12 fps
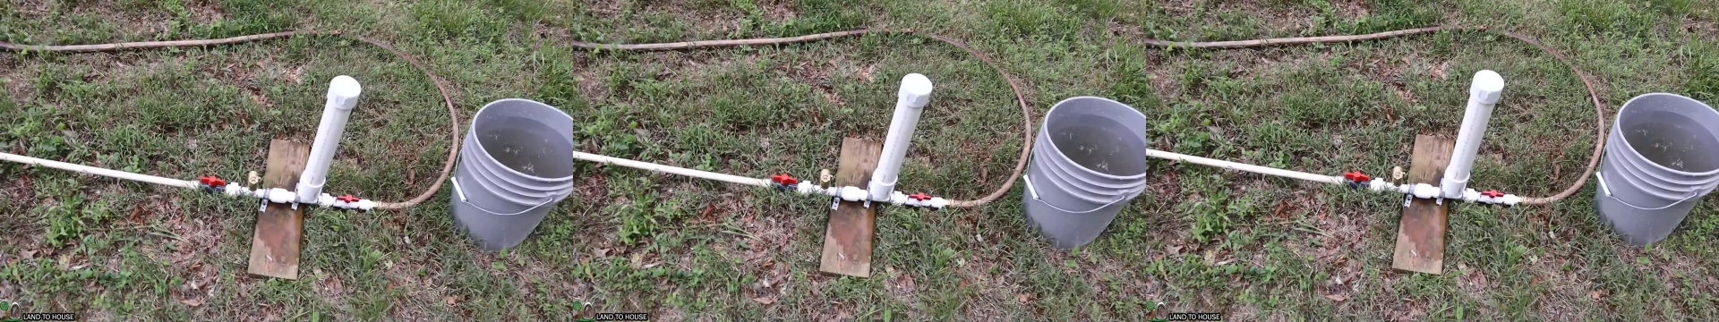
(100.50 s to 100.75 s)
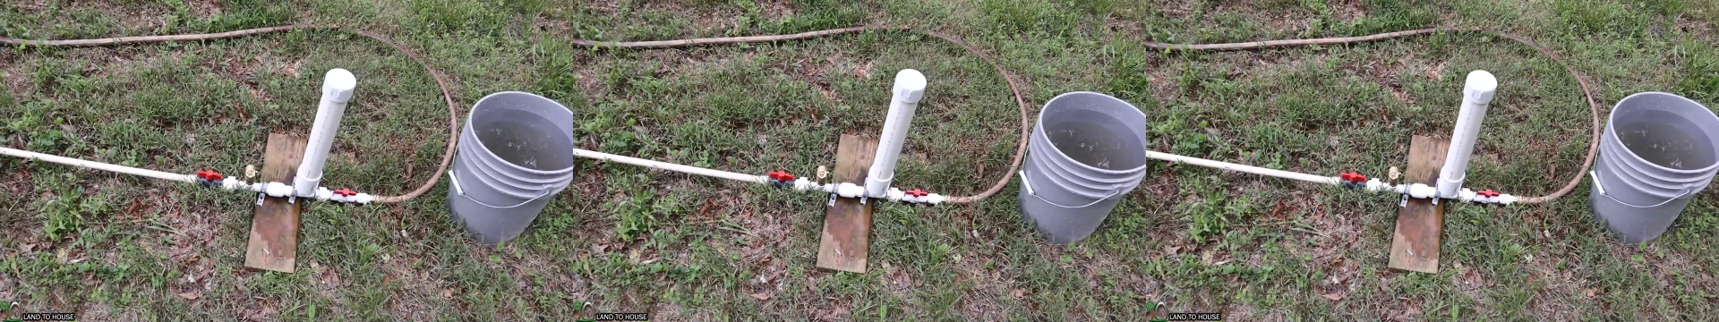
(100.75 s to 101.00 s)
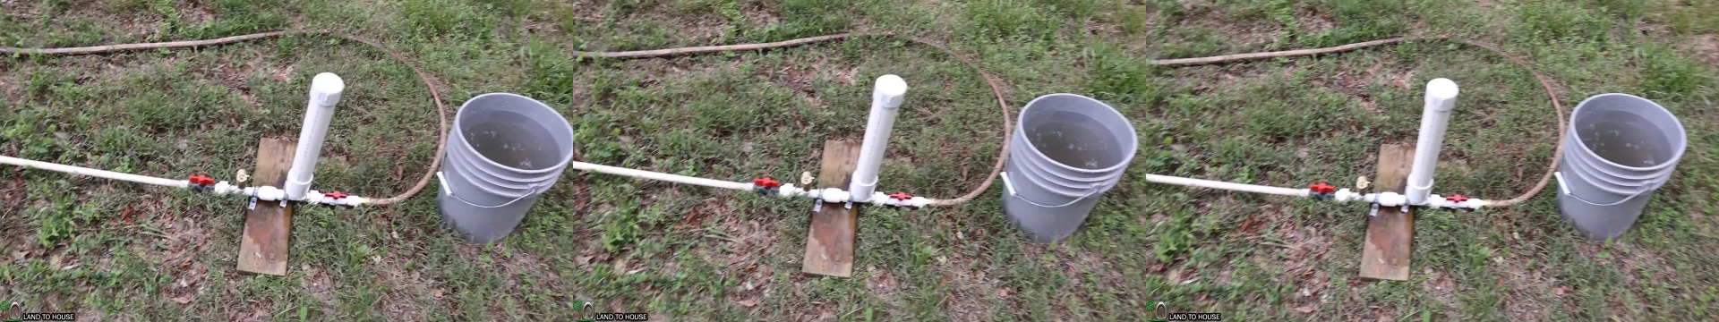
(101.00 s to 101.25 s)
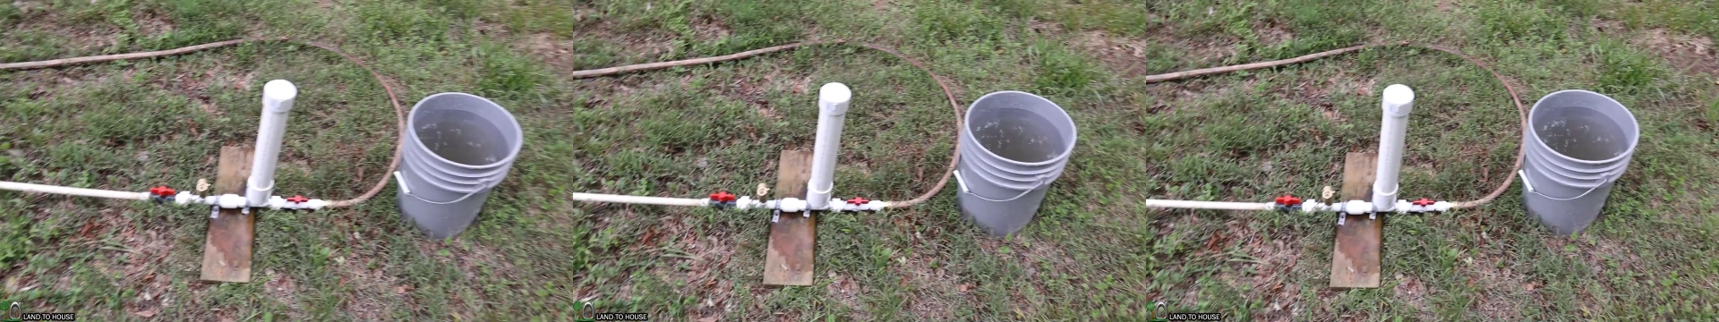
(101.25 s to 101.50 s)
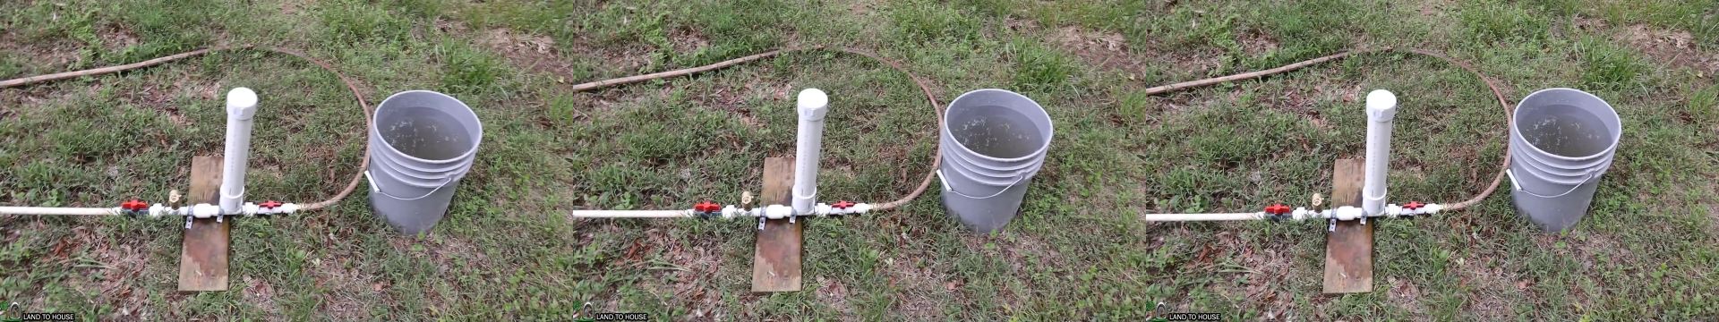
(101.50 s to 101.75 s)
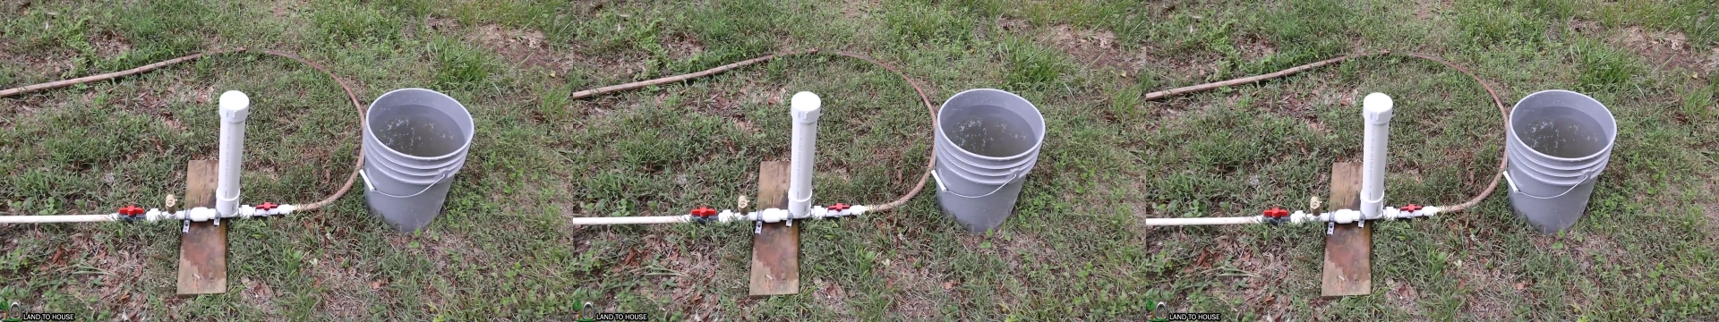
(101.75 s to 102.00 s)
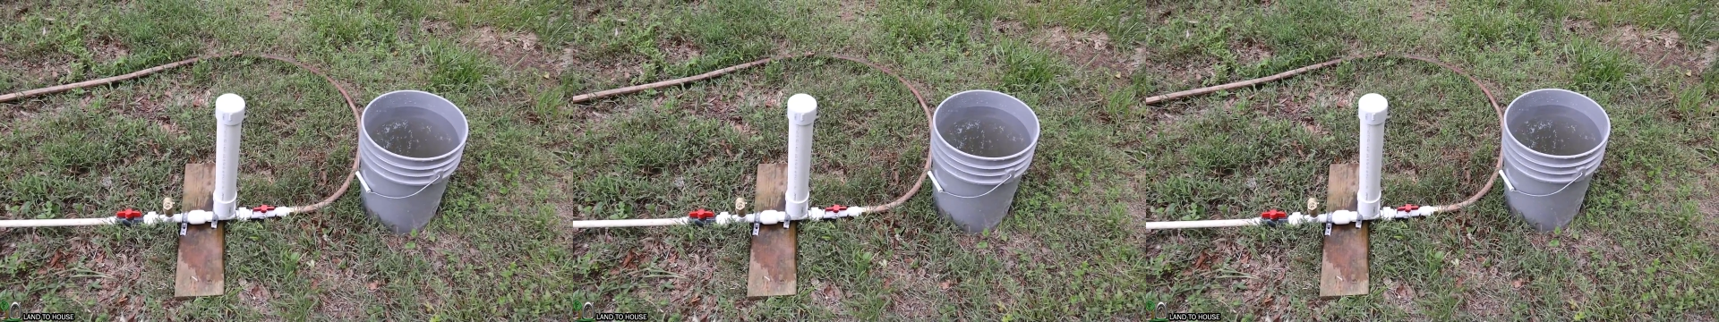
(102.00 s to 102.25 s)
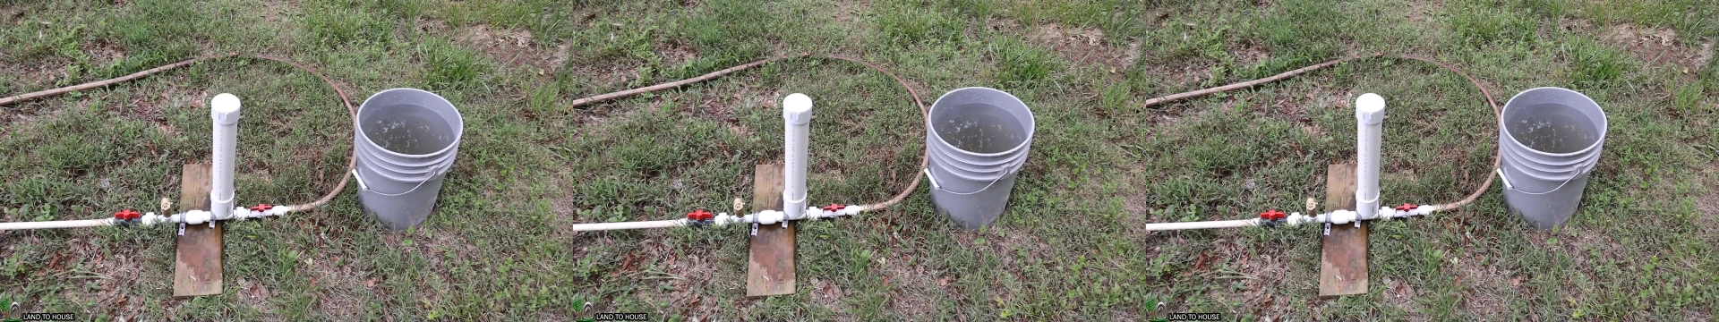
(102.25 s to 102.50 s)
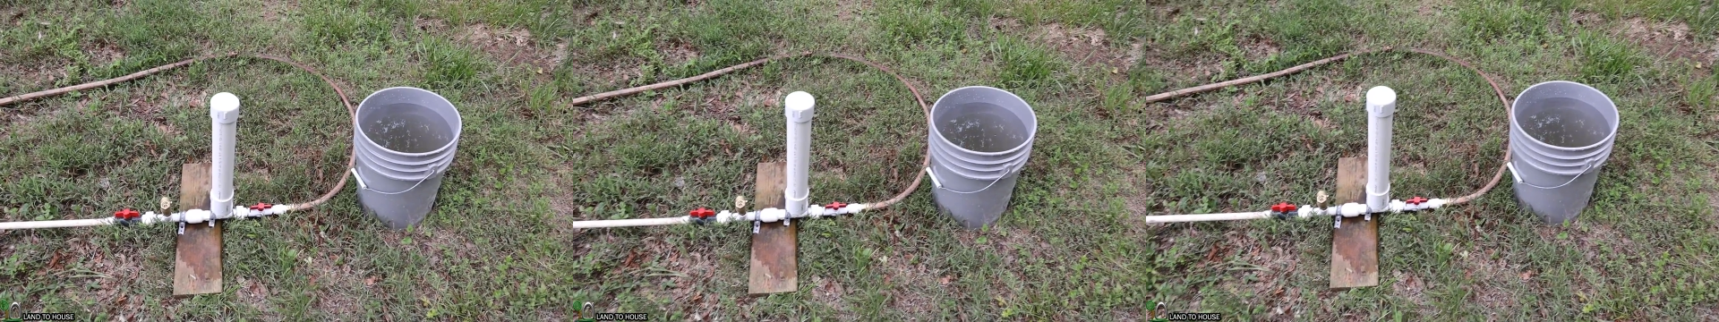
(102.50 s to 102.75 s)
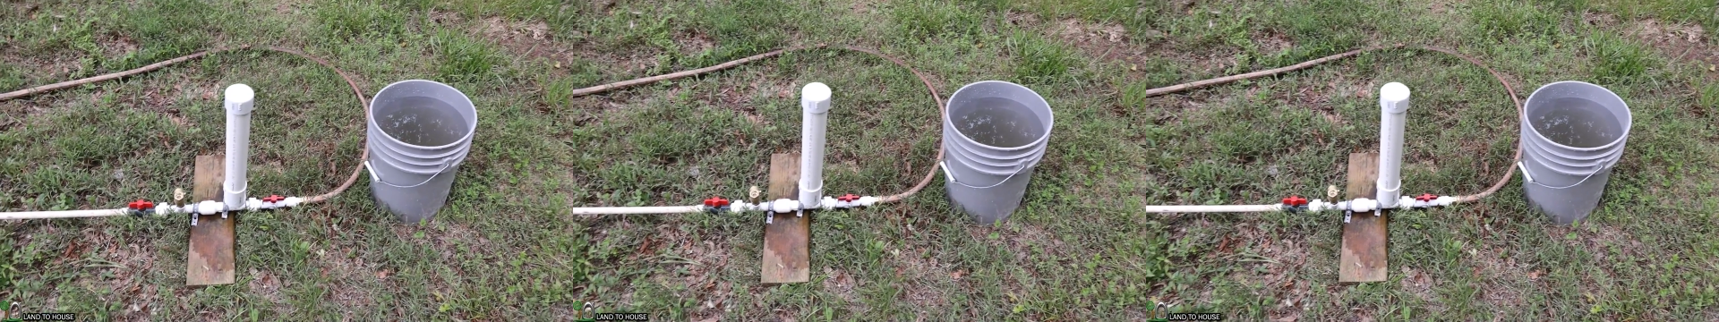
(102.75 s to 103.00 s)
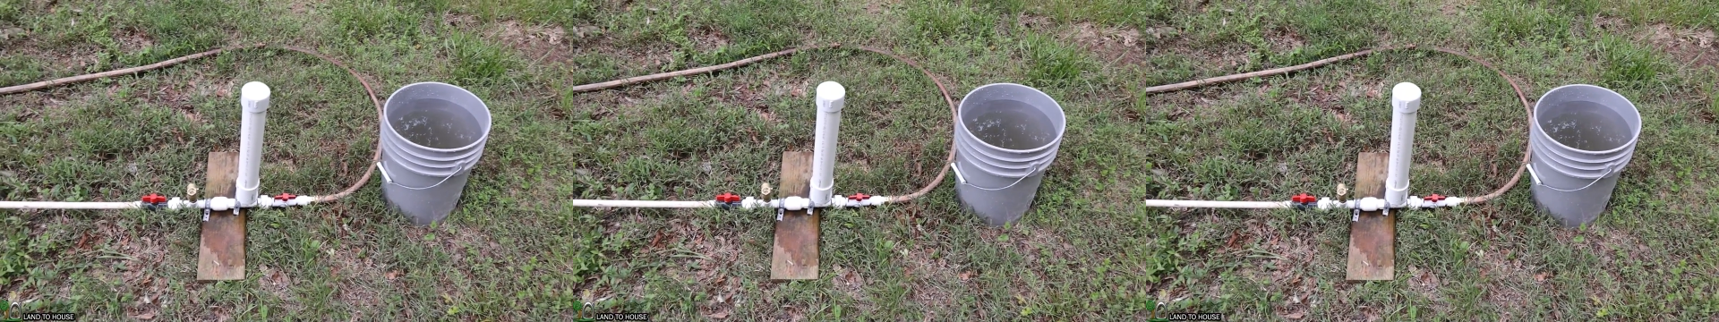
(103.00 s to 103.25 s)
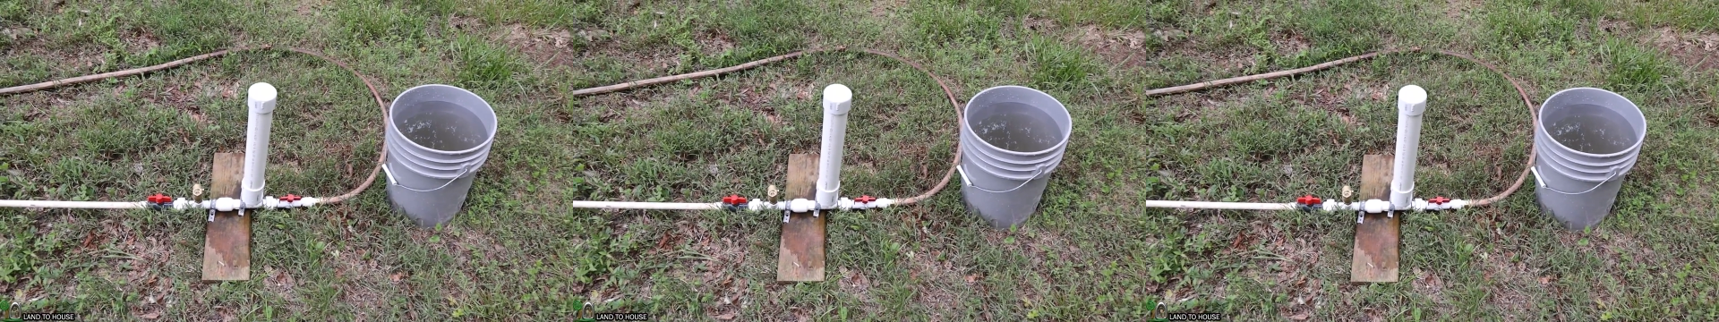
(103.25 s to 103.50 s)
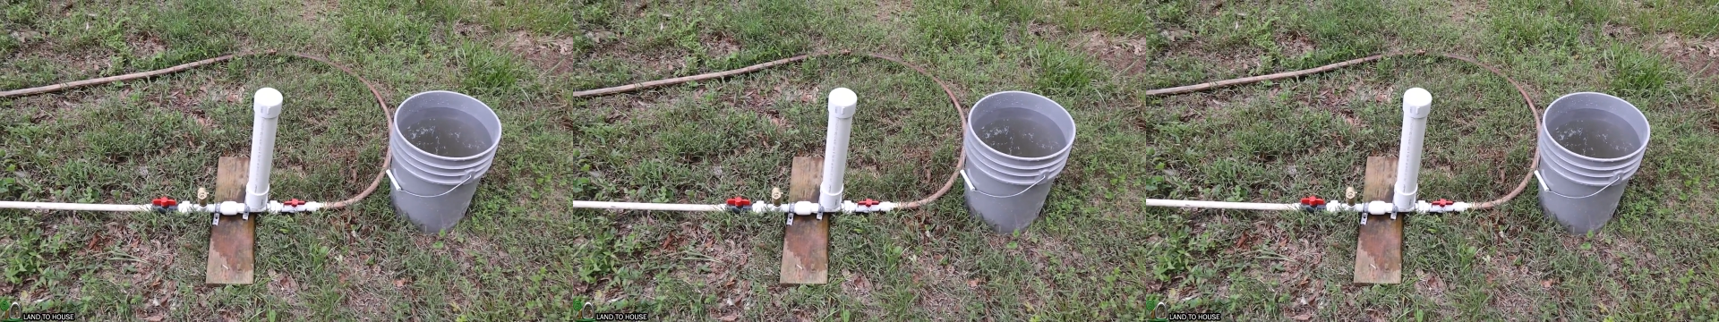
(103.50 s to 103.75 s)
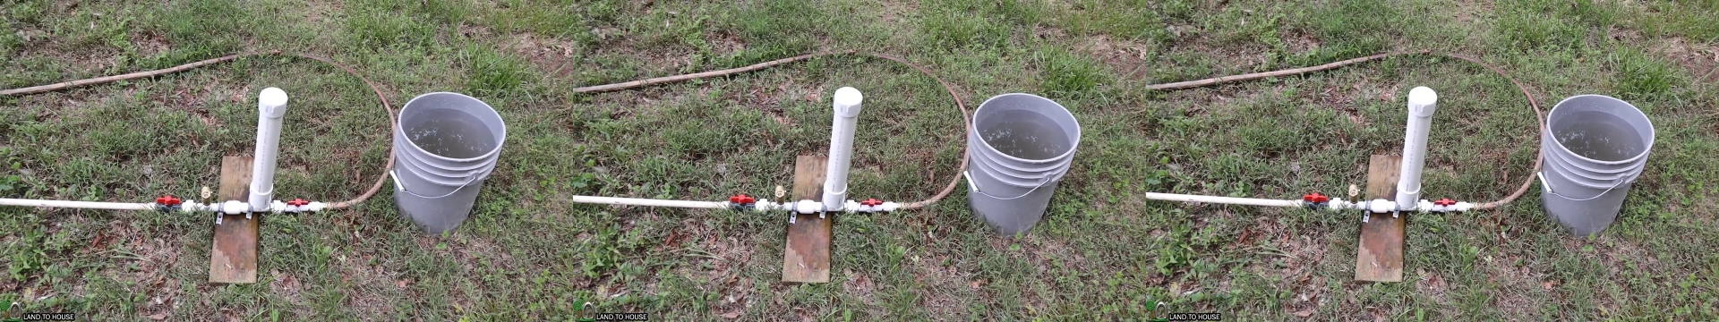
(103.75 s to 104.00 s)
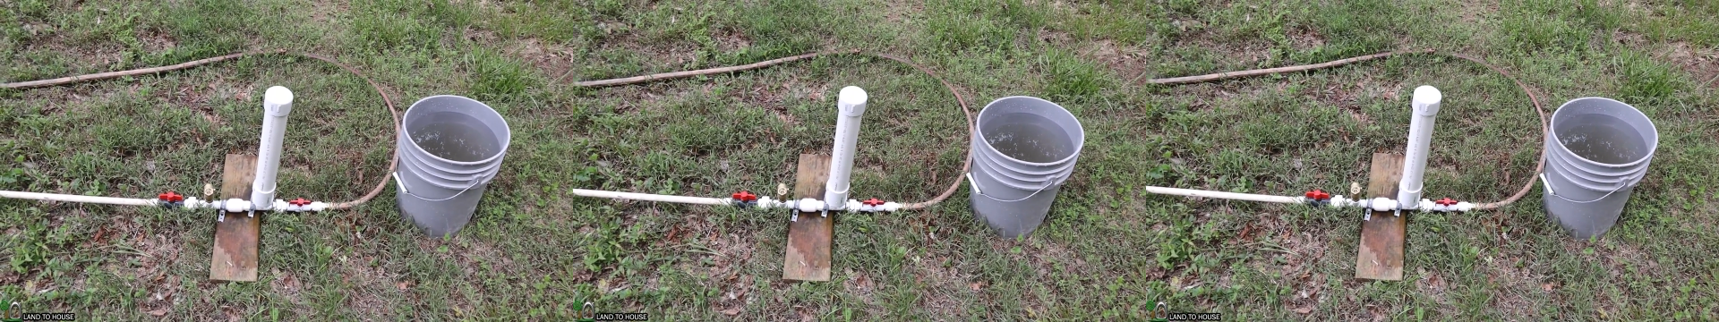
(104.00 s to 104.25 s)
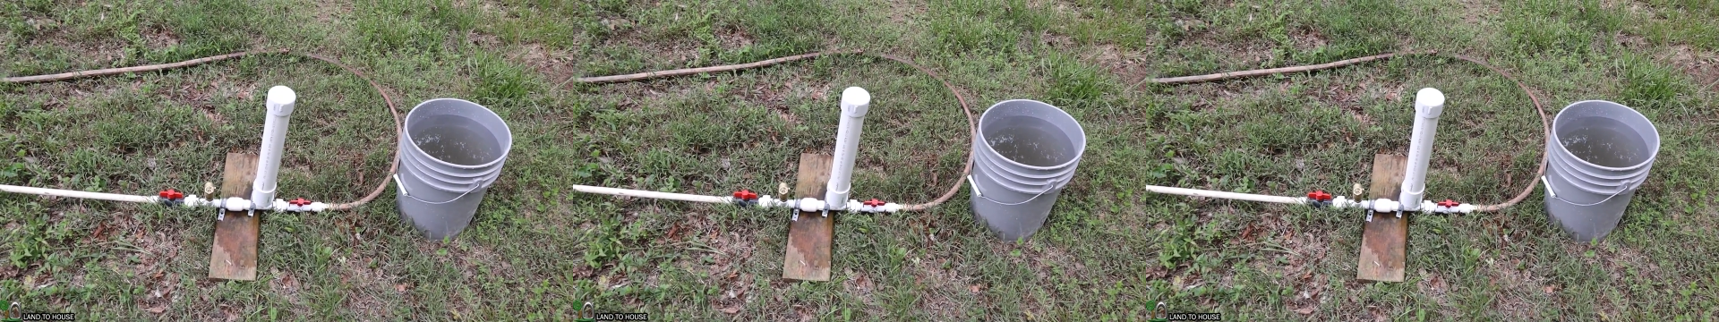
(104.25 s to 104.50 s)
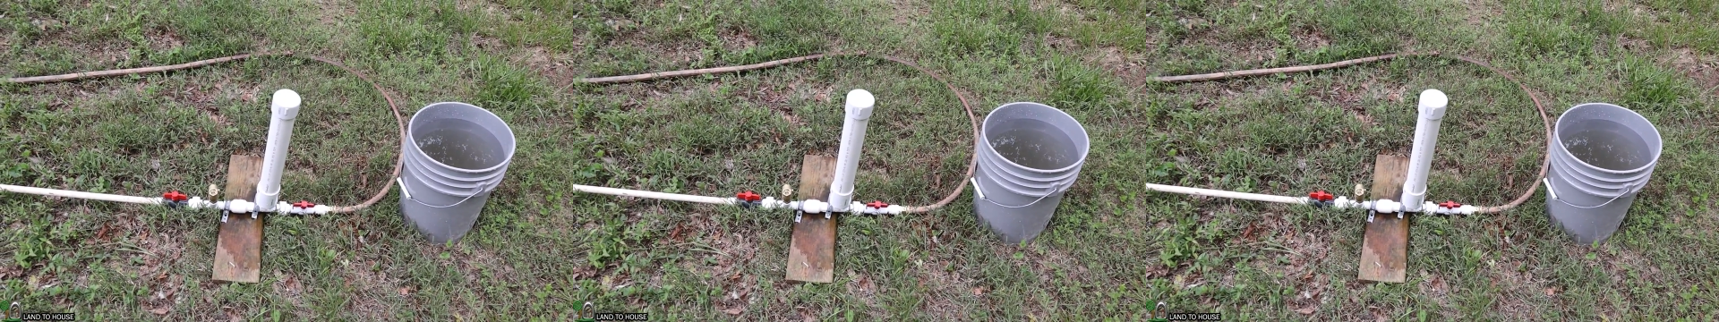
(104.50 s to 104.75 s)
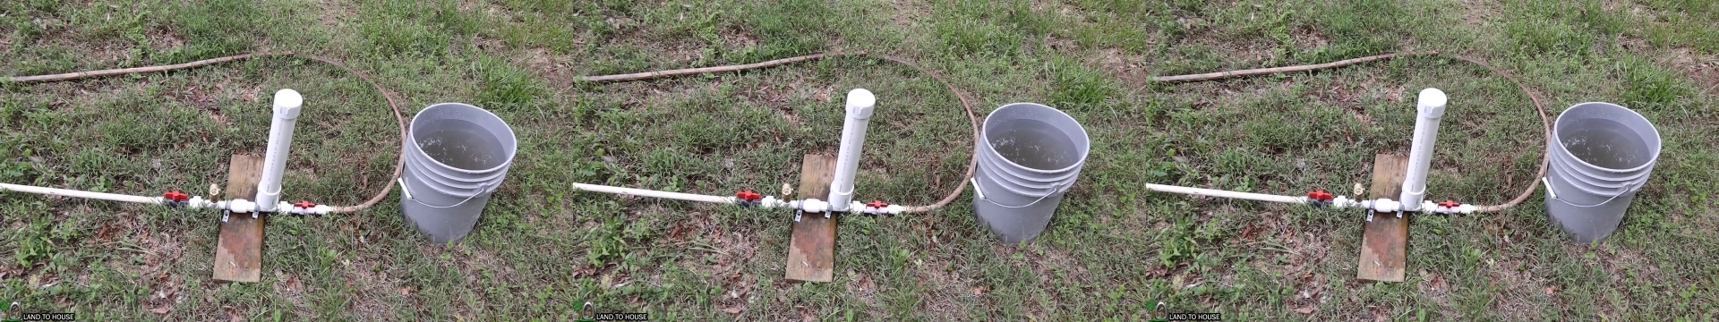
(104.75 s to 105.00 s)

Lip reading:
(no speaker visible)